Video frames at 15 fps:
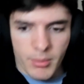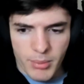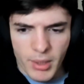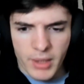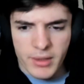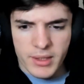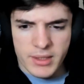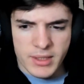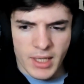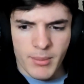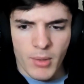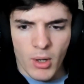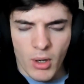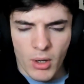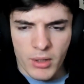but this time
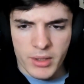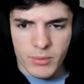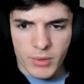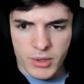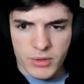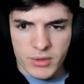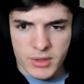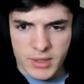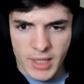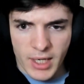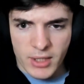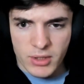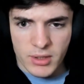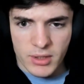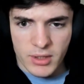all in one
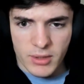transaction.